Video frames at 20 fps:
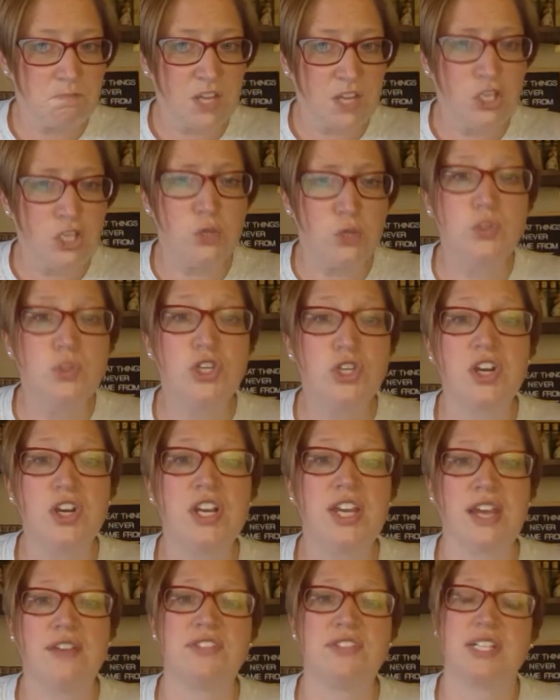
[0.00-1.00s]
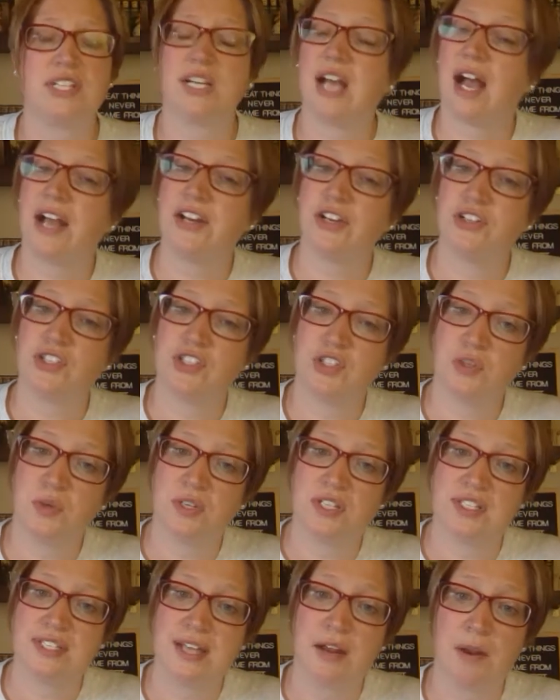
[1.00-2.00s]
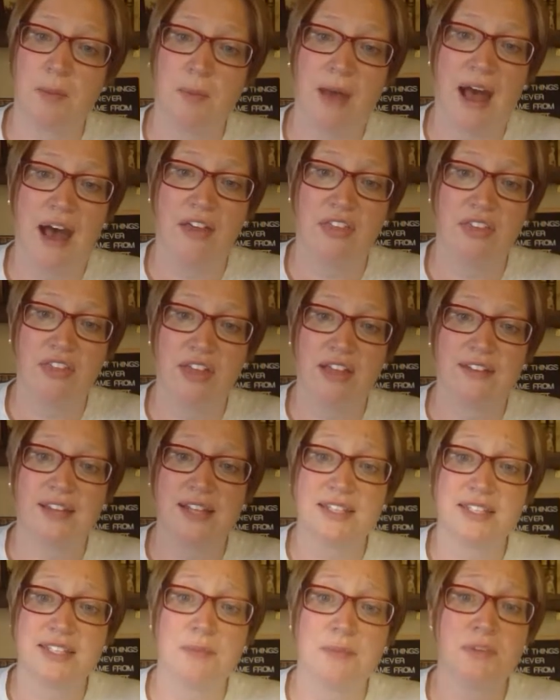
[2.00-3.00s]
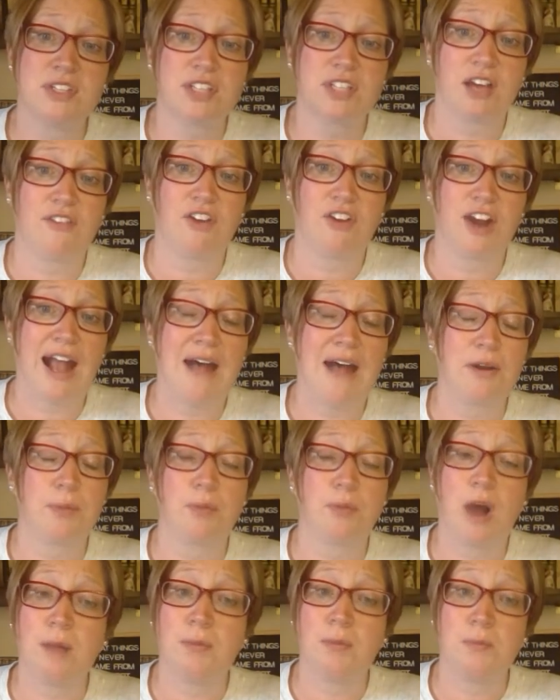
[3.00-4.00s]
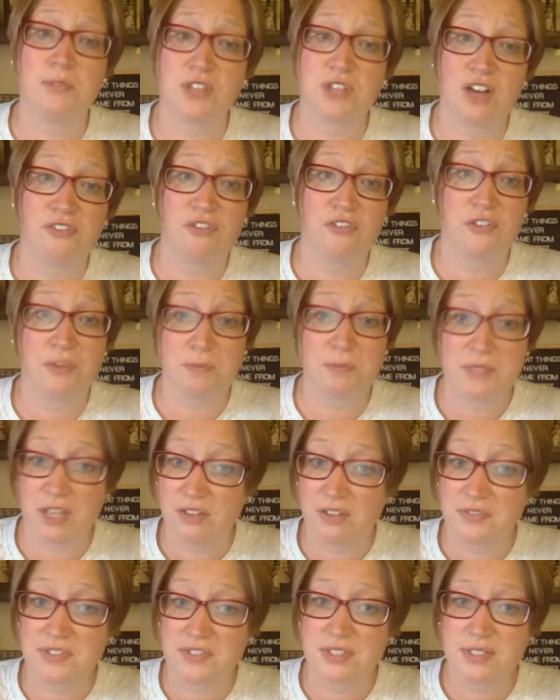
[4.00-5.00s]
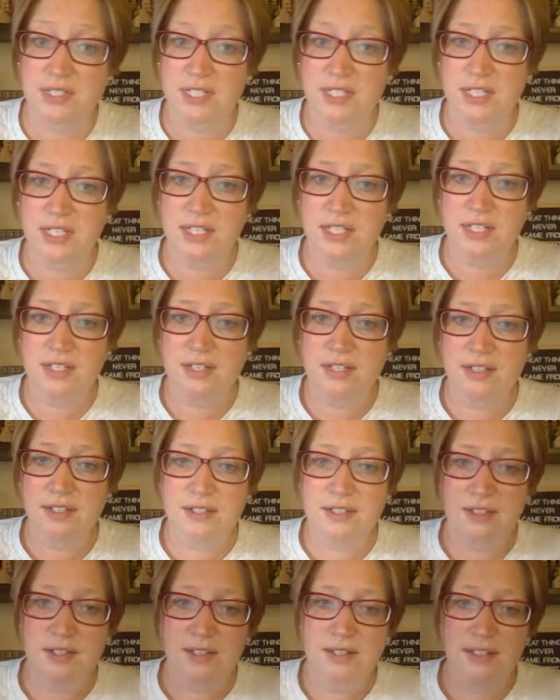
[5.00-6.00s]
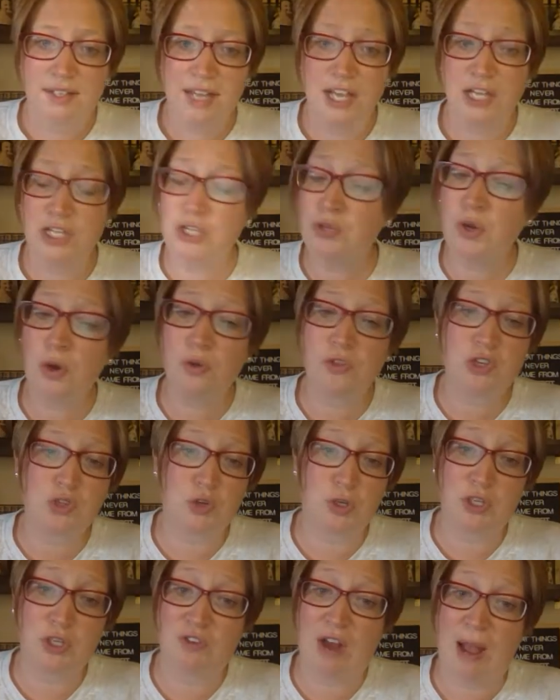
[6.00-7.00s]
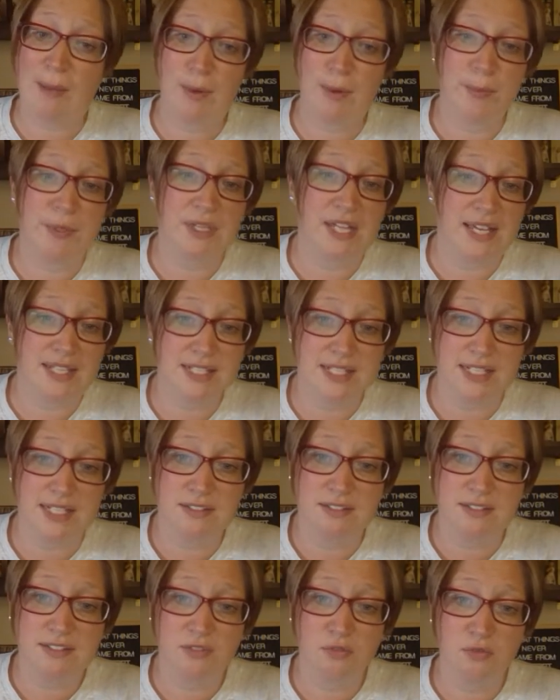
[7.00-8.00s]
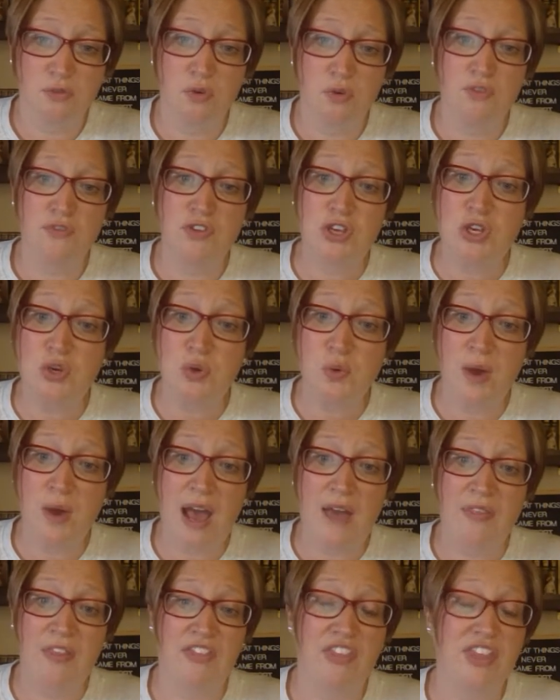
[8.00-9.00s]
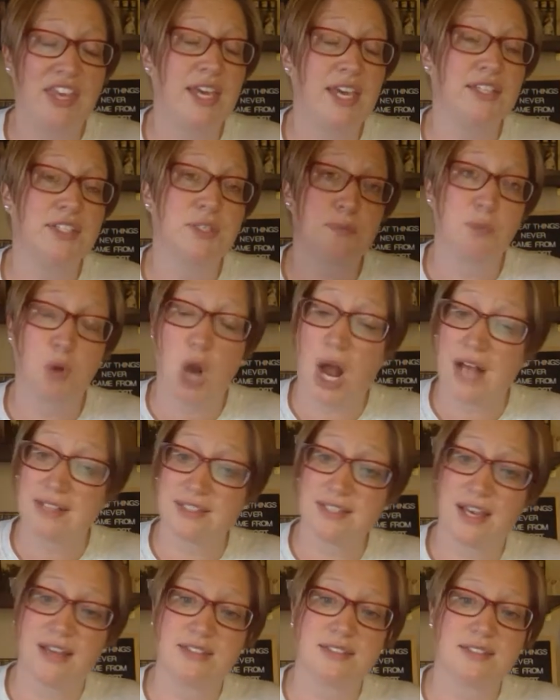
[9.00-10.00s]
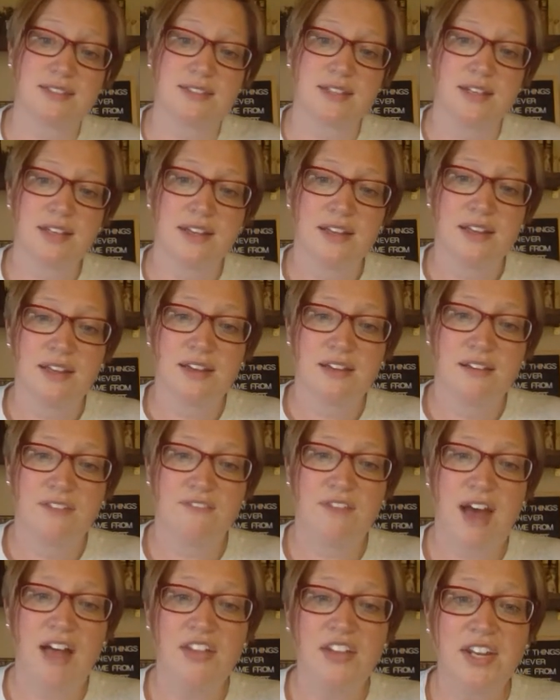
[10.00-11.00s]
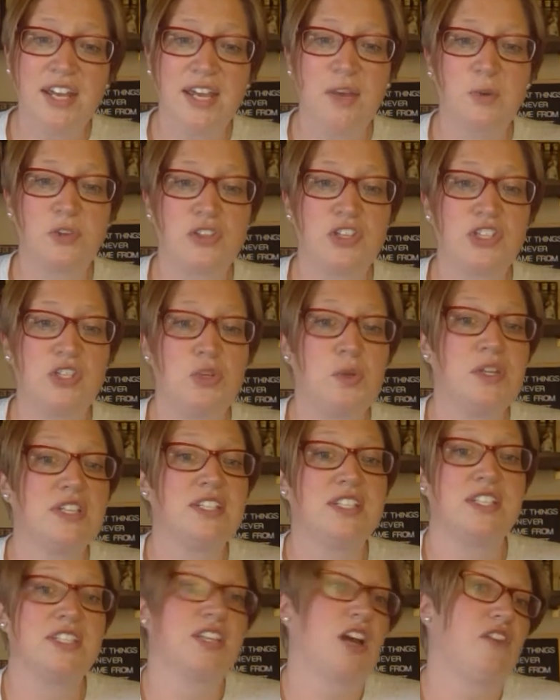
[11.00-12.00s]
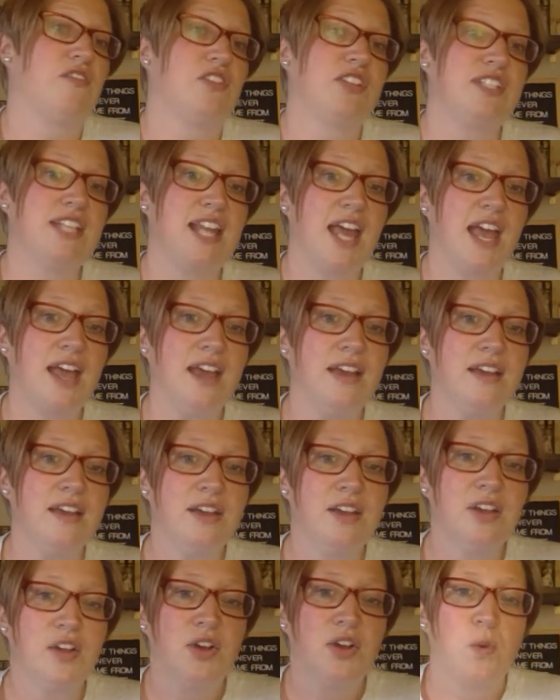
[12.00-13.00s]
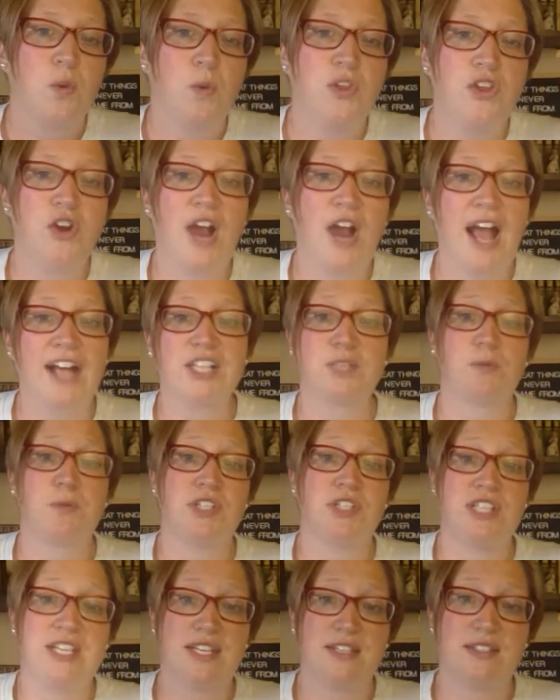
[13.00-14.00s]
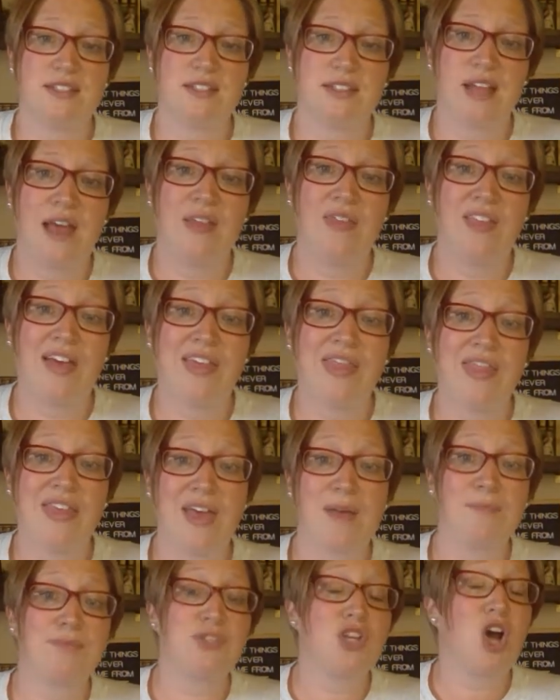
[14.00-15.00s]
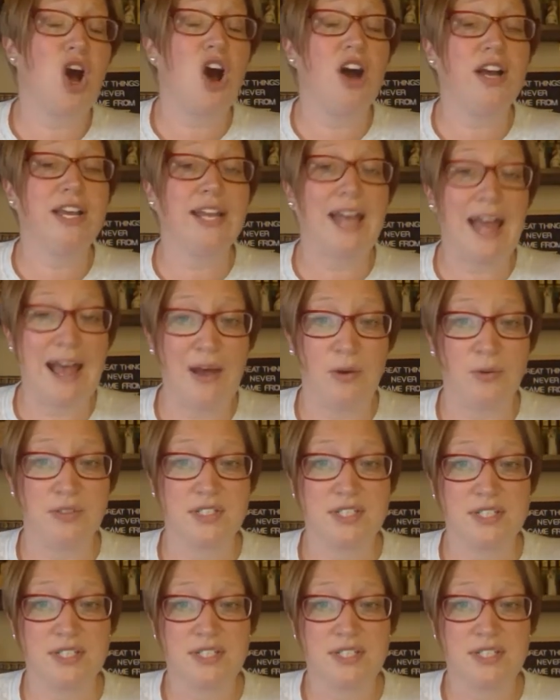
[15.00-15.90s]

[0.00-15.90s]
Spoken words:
Use your gifts to guide your students down a path that lets them discover how to problem solve for themselves. And you know the drill to wrap up a lesson. Review and let the kids process. Validate what the students discovered today with your expertise and let them talk it out.